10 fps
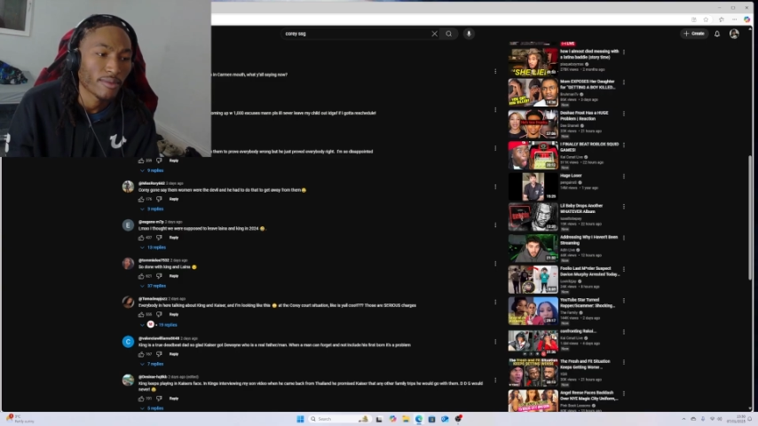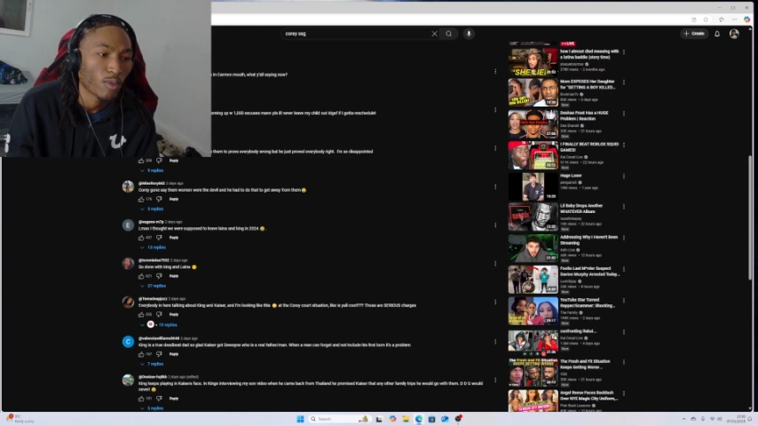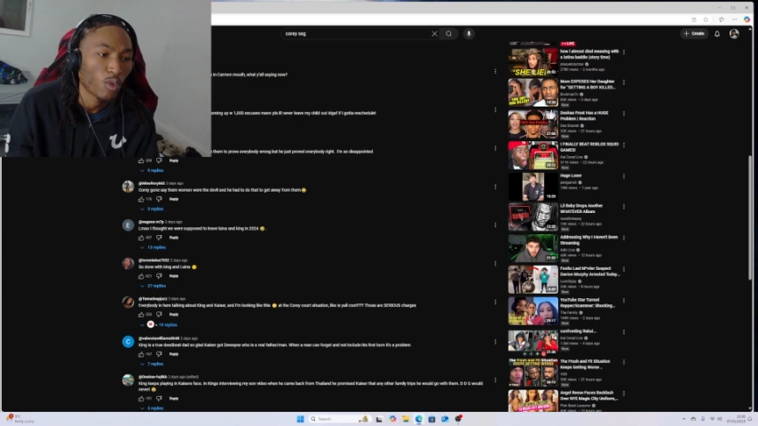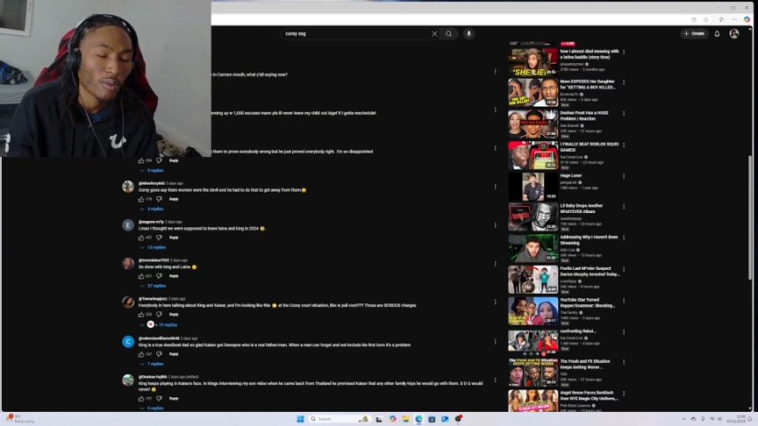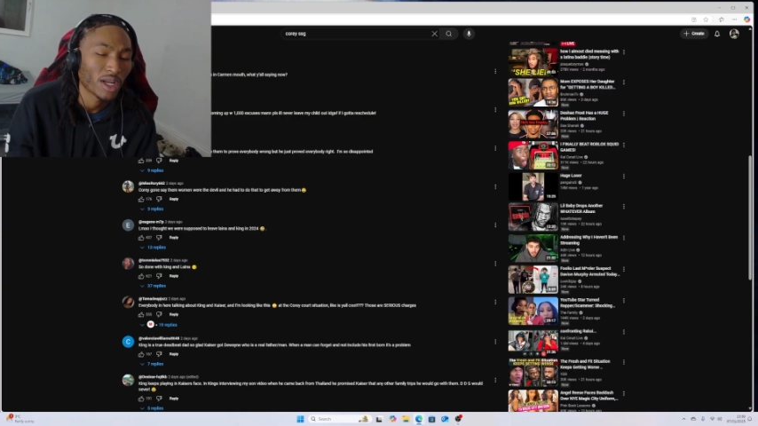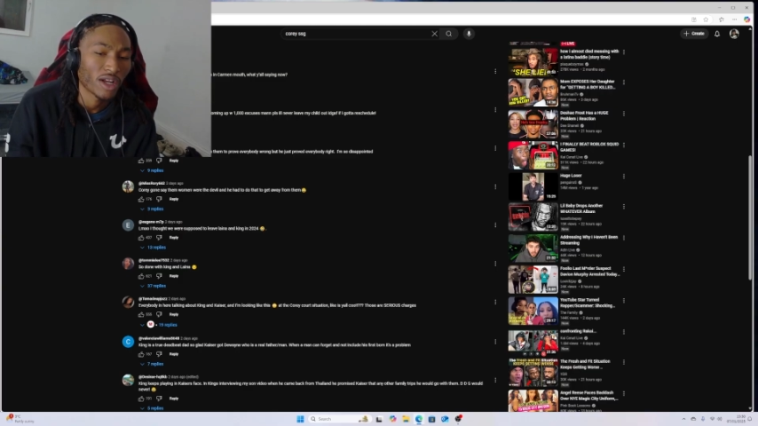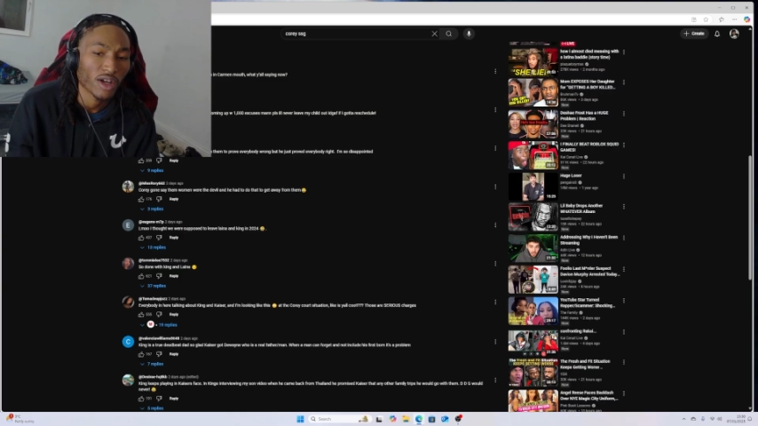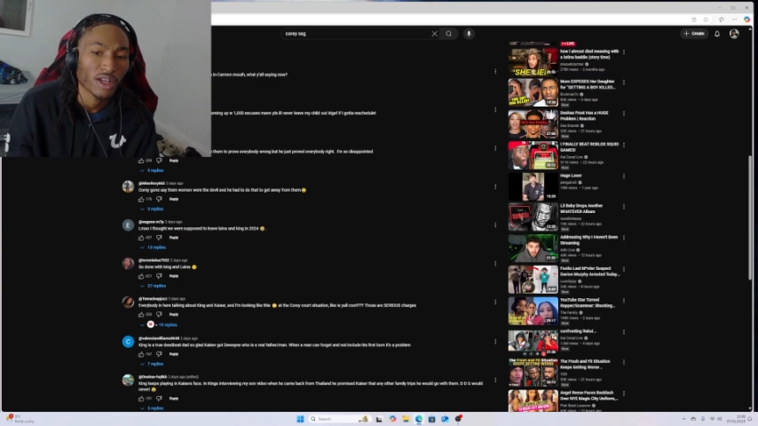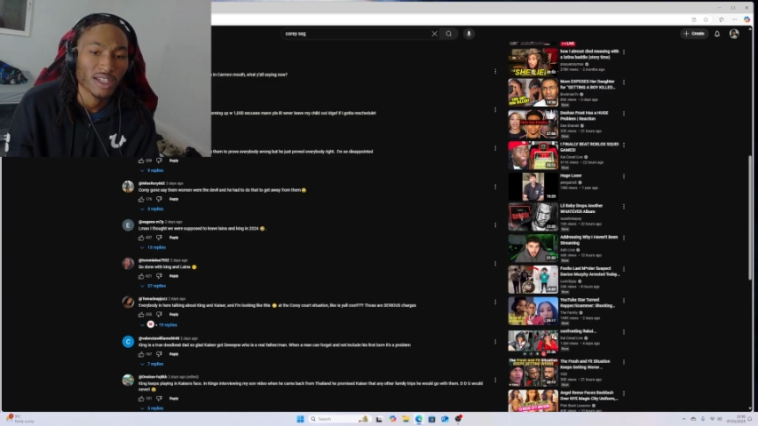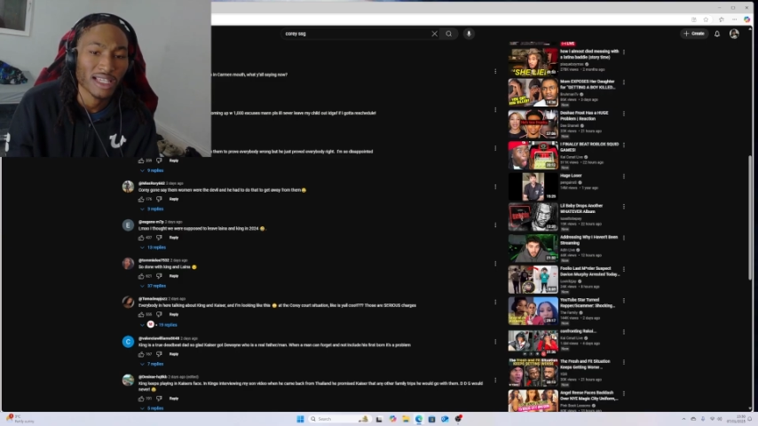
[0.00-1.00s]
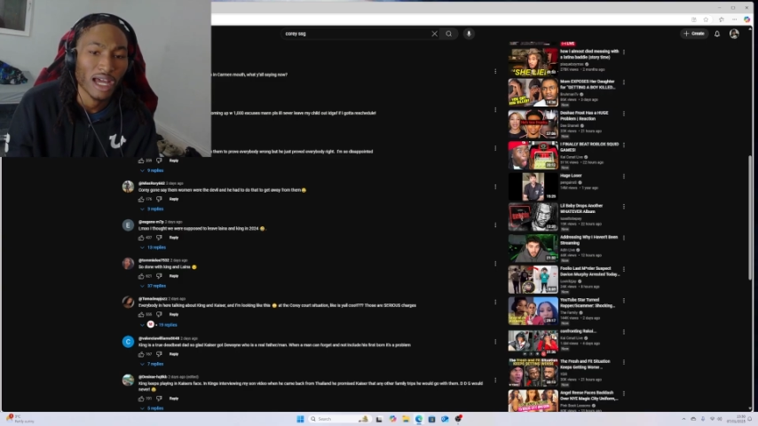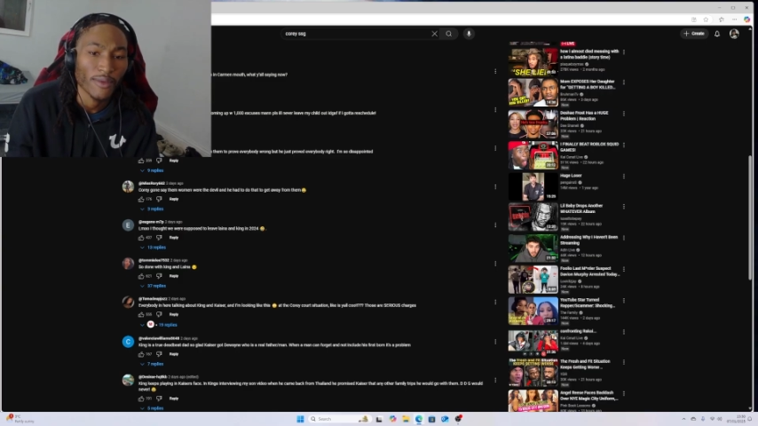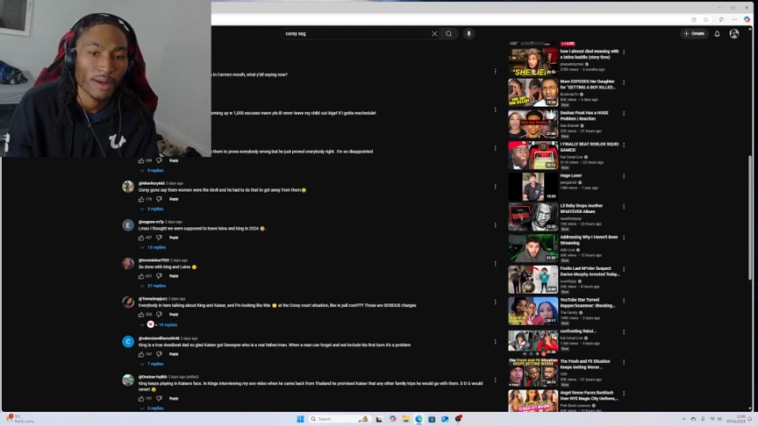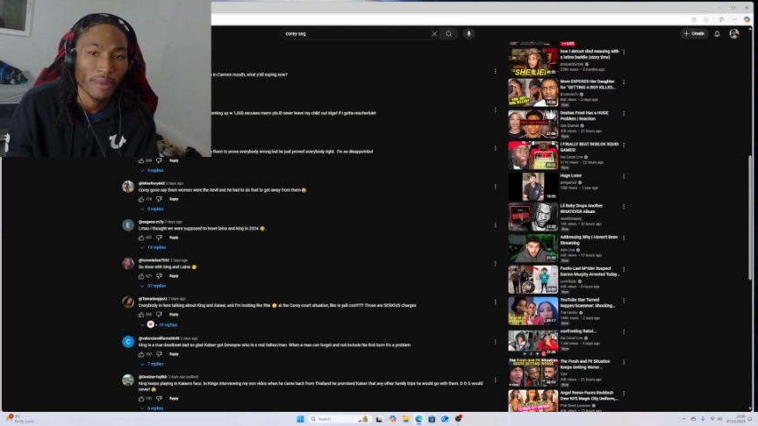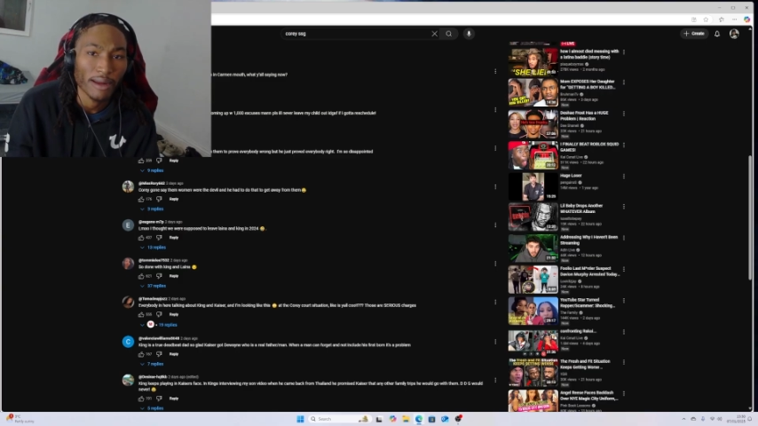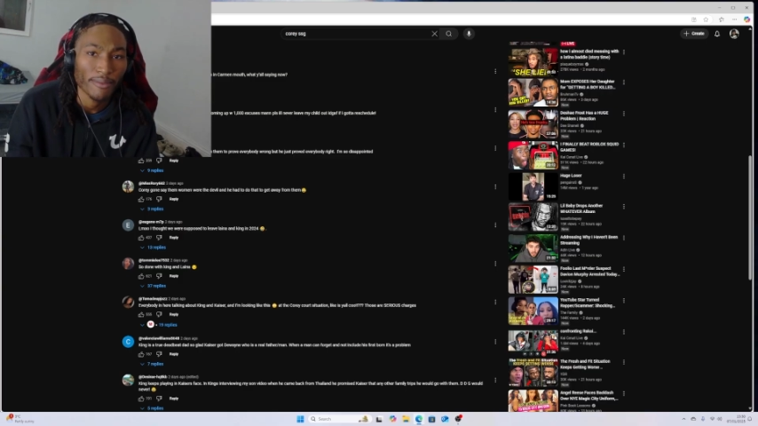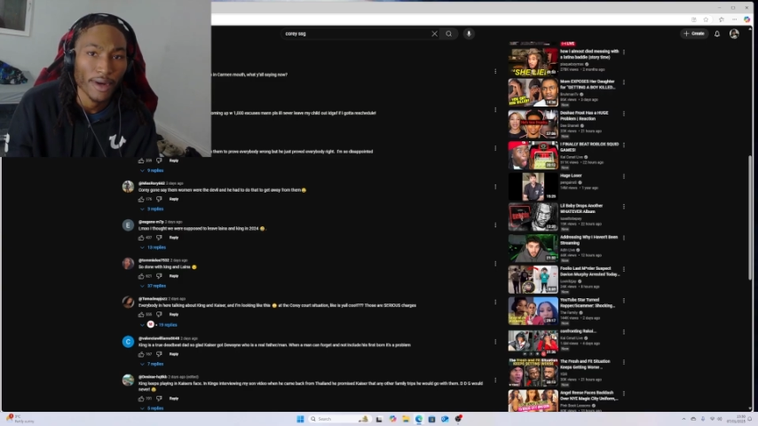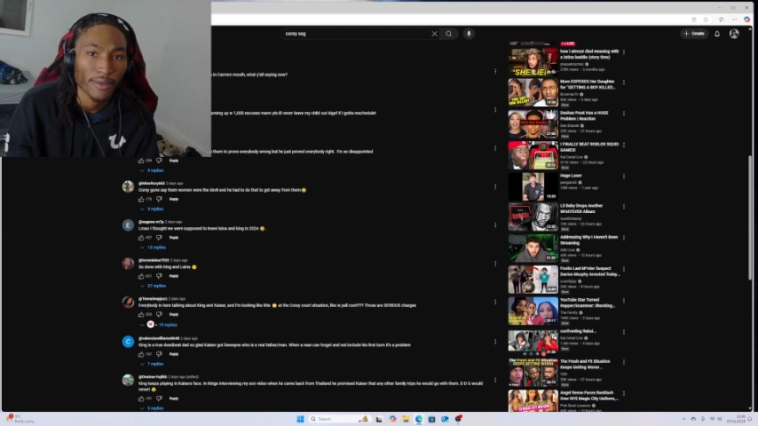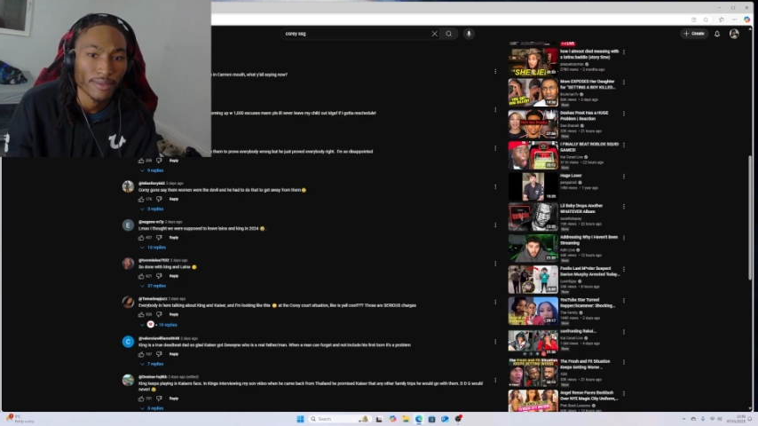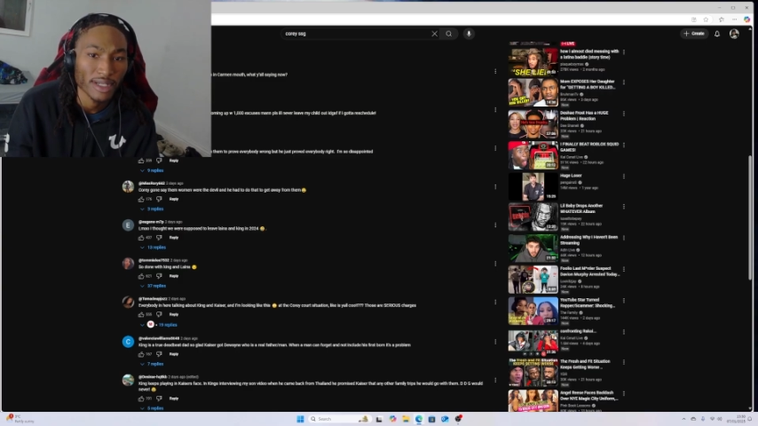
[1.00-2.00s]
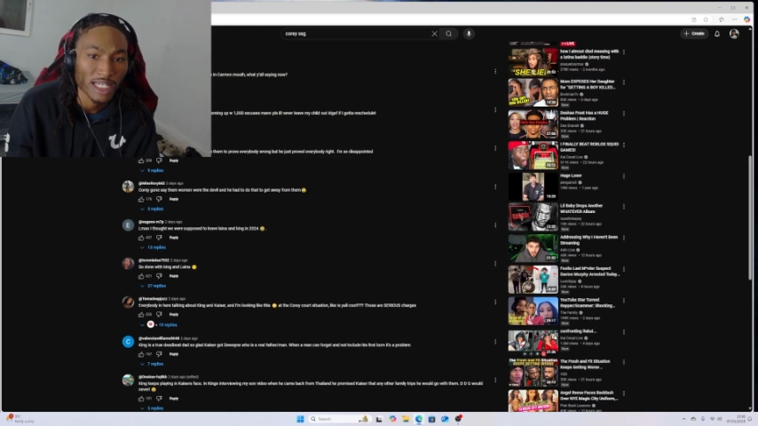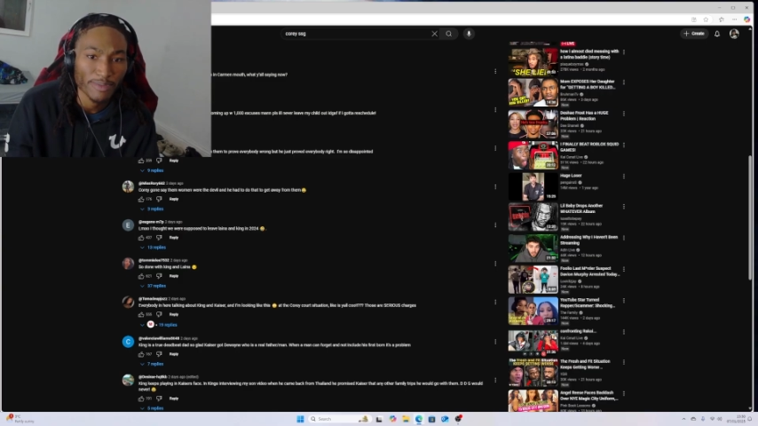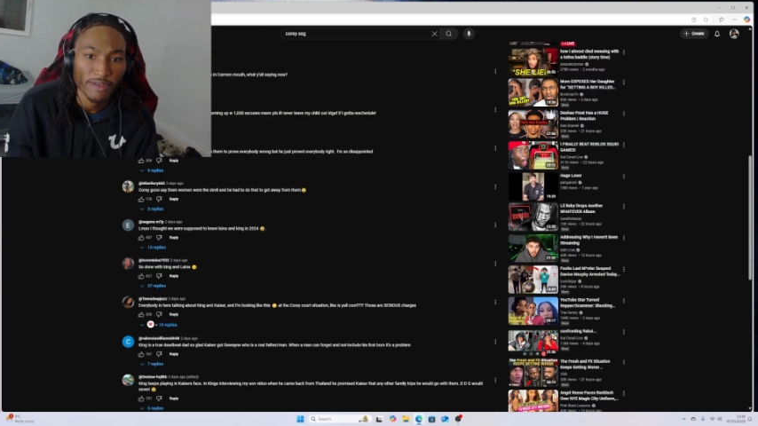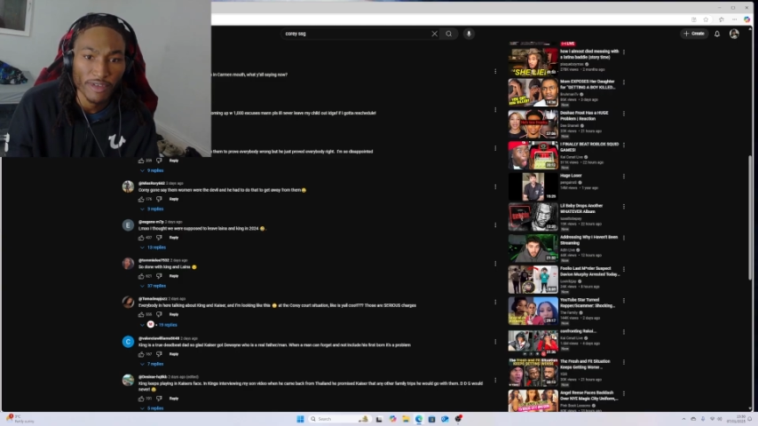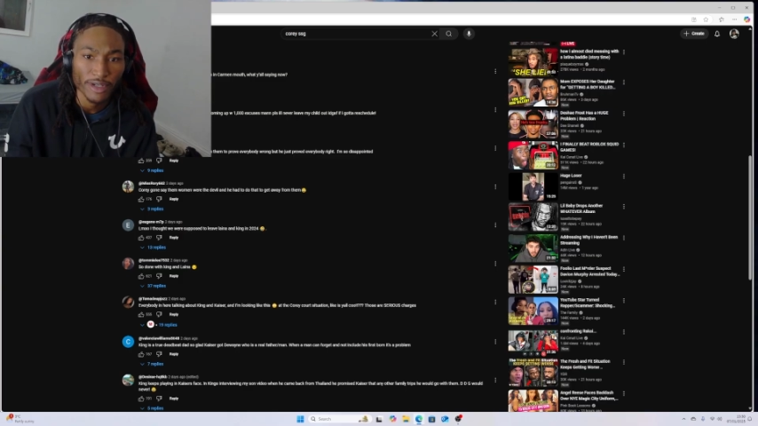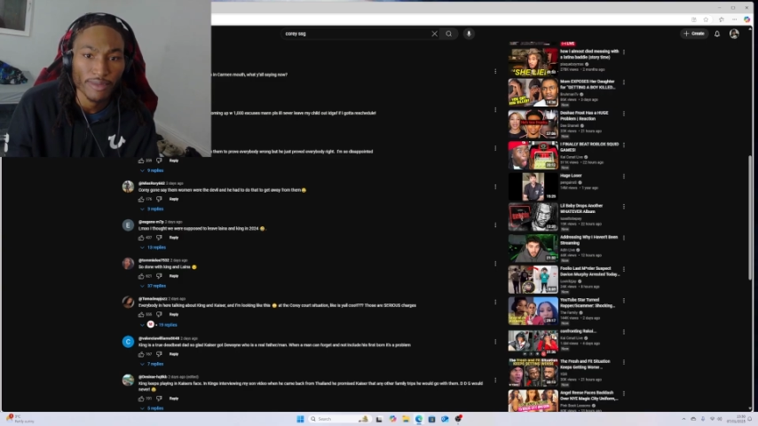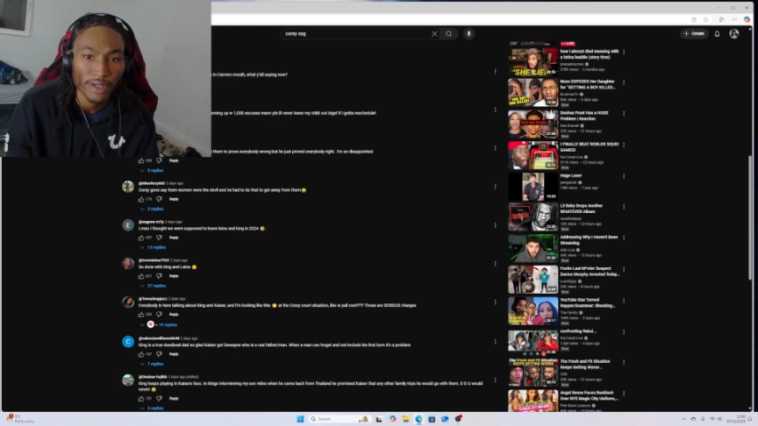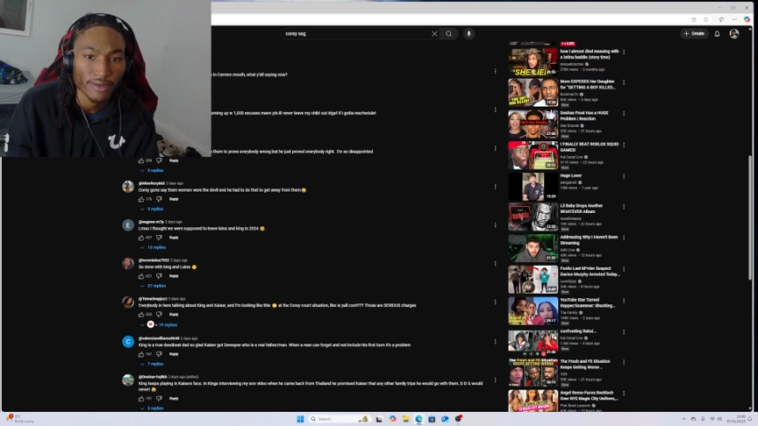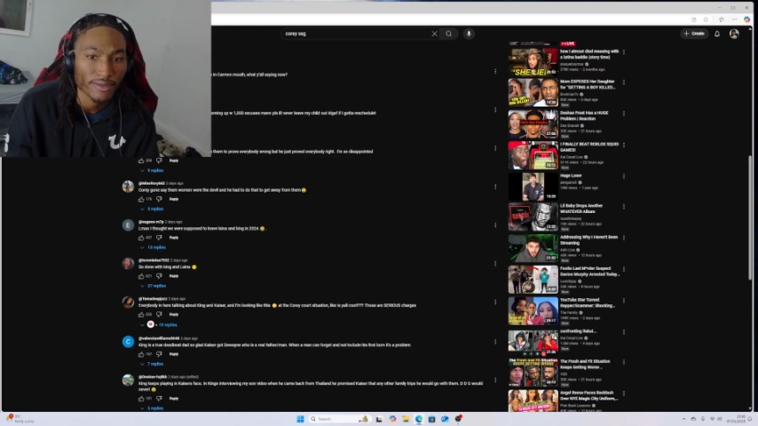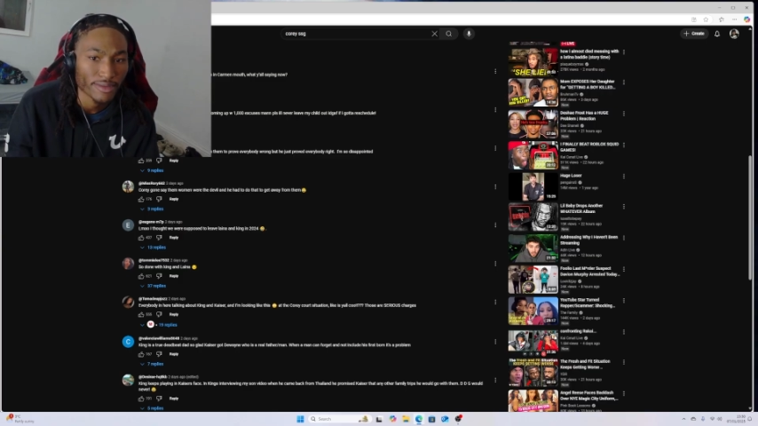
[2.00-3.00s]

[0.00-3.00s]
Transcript: women are not gonna side with a man, bro. Let's be real, bro.